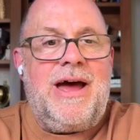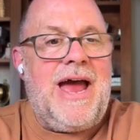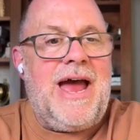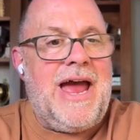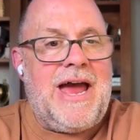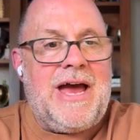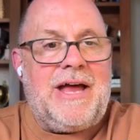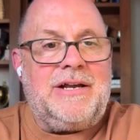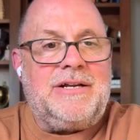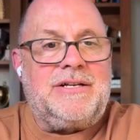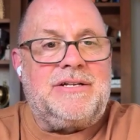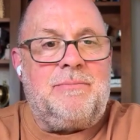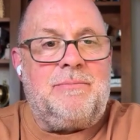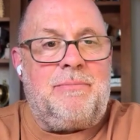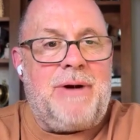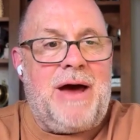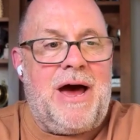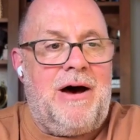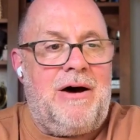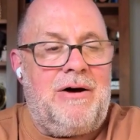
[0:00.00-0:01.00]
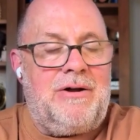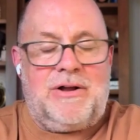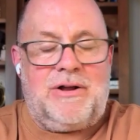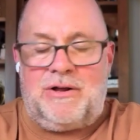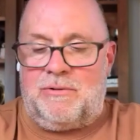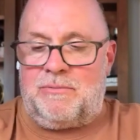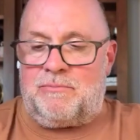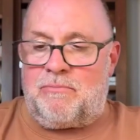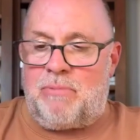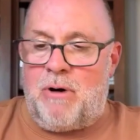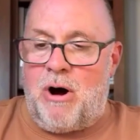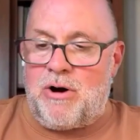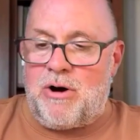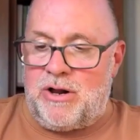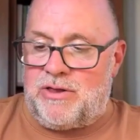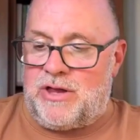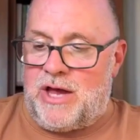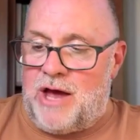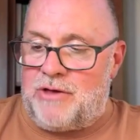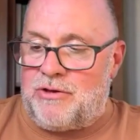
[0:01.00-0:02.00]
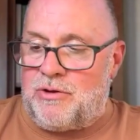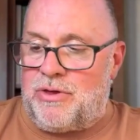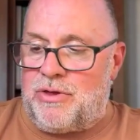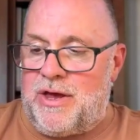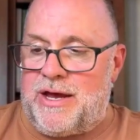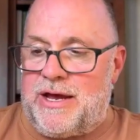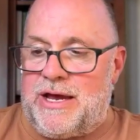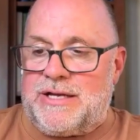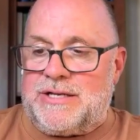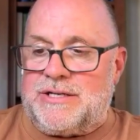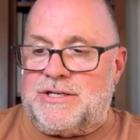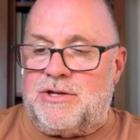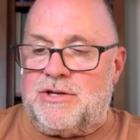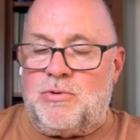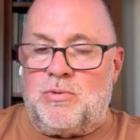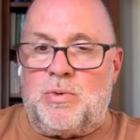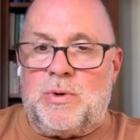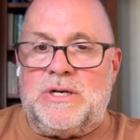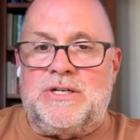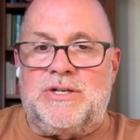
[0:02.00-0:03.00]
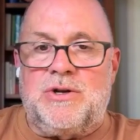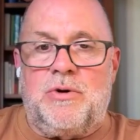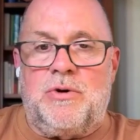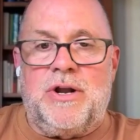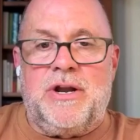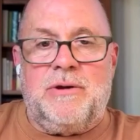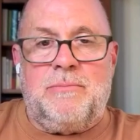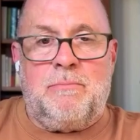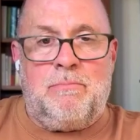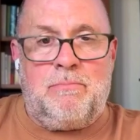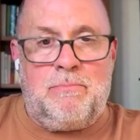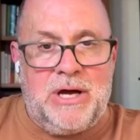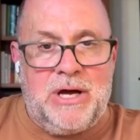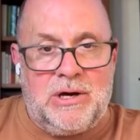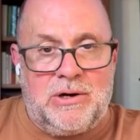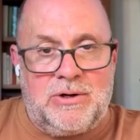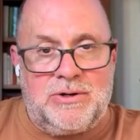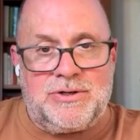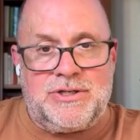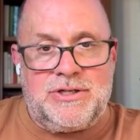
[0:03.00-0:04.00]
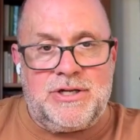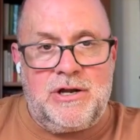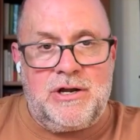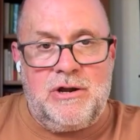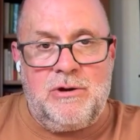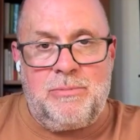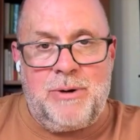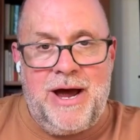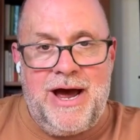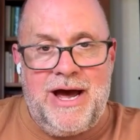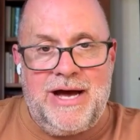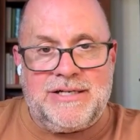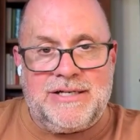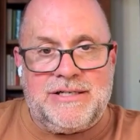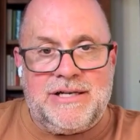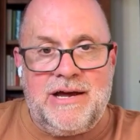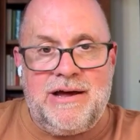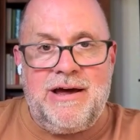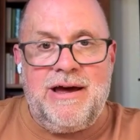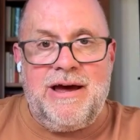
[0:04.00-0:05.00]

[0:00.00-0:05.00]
And it's about, part of the other thing is the resultant bills that you pass